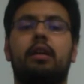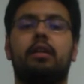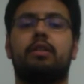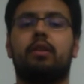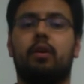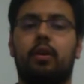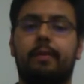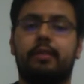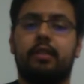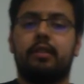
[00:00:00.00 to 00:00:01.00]
So
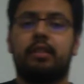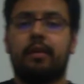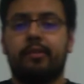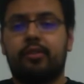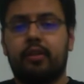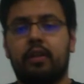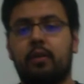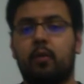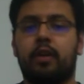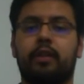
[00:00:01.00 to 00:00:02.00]
I'm just going to
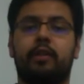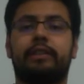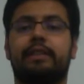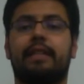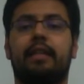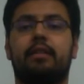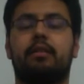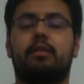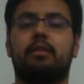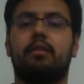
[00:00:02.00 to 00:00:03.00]
demonstrate what it looks like
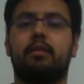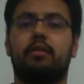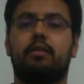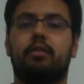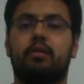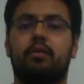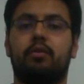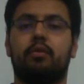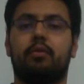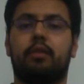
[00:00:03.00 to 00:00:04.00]

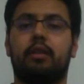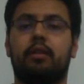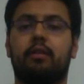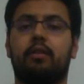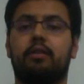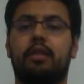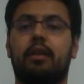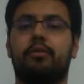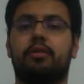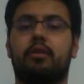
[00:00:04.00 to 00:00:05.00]
to get the
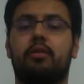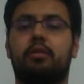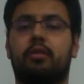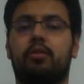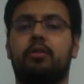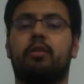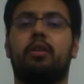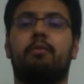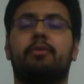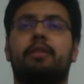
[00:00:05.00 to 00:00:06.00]
cycles going. So I'll do a
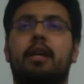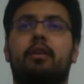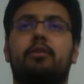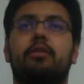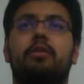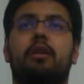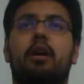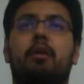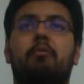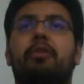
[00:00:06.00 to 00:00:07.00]
couple cycles
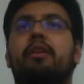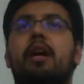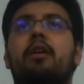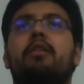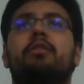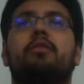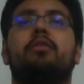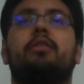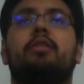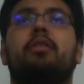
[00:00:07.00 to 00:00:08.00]
with the counting. So
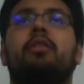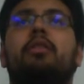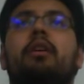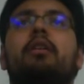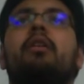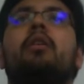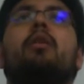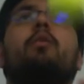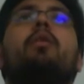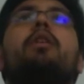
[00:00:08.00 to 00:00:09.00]
it's going to look like
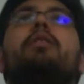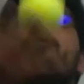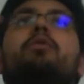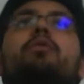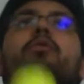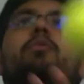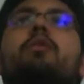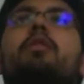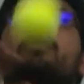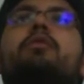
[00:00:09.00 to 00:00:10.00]
1, 2,
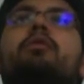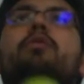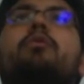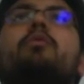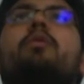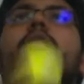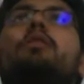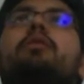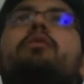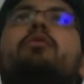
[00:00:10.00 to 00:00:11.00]
1, 2,
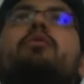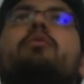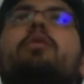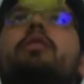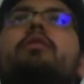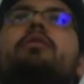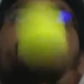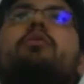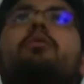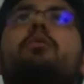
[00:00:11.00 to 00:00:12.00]
1, 2, 1,
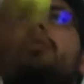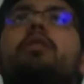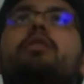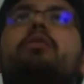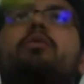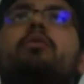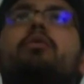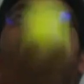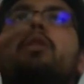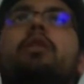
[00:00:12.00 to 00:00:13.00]
2, 1,
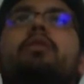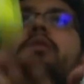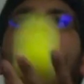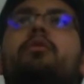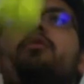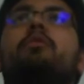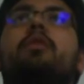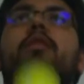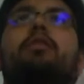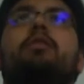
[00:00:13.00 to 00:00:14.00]
2, 1, 2,
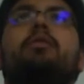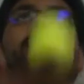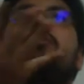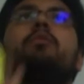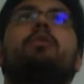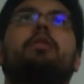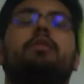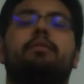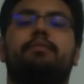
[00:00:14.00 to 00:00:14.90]
1, 2, 1.